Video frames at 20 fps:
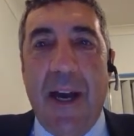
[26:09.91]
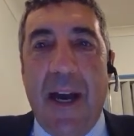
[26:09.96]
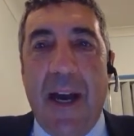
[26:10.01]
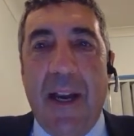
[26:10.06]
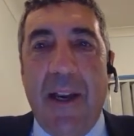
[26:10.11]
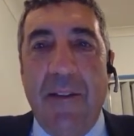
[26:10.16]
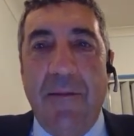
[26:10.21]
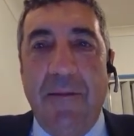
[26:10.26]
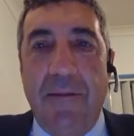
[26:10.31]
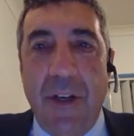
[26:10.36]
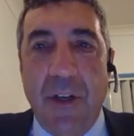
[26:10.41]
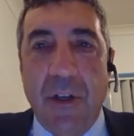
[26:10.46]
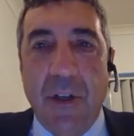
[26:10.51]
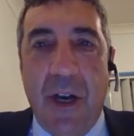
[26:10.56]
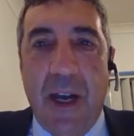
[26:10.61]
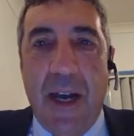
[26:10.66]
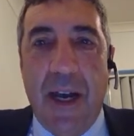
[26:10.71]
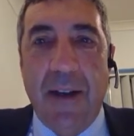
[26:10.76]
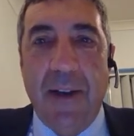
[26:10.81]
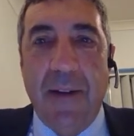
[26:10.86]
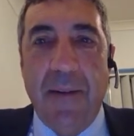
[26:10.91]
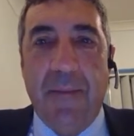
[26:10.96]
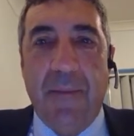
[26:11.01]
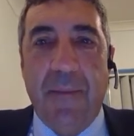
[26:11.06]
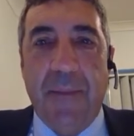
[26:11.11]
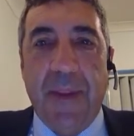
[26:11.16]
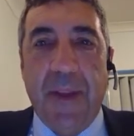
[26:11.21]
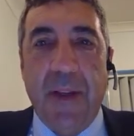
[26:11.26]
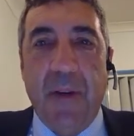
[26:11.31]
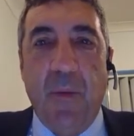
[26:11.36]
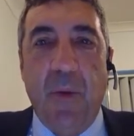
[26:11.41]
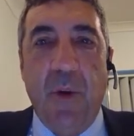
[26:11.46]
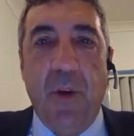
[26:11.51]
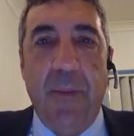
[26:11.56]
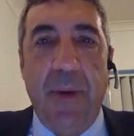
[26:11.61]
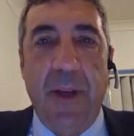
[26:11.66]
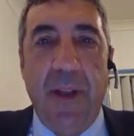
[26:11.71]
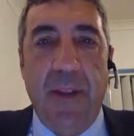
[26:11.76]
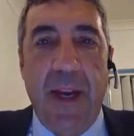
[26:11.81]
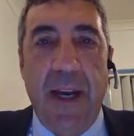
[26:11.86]
An invigilator
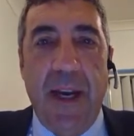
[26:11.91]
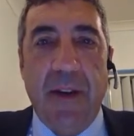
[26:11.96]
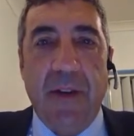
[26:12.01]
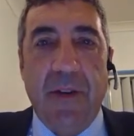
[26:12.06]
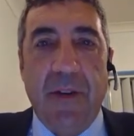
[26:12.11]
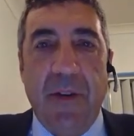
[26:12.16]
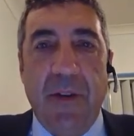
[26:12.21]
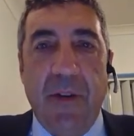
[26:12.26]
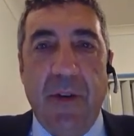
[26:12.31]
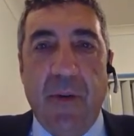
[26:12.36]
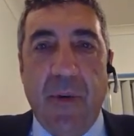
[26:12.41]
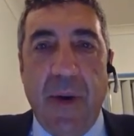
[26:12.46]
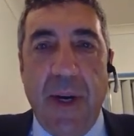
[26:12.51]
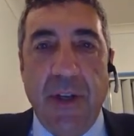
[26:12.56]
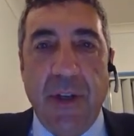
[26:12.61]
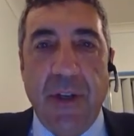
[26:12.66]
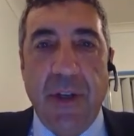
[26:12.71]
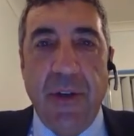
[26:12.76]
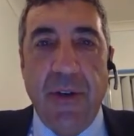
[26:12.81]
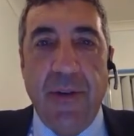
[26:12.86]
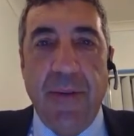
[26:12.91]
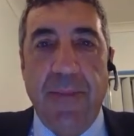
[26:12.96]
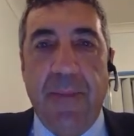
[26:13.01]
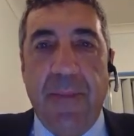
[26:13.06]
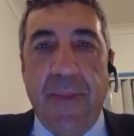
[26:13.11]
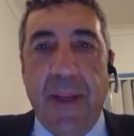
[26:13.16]
will be there to greet you.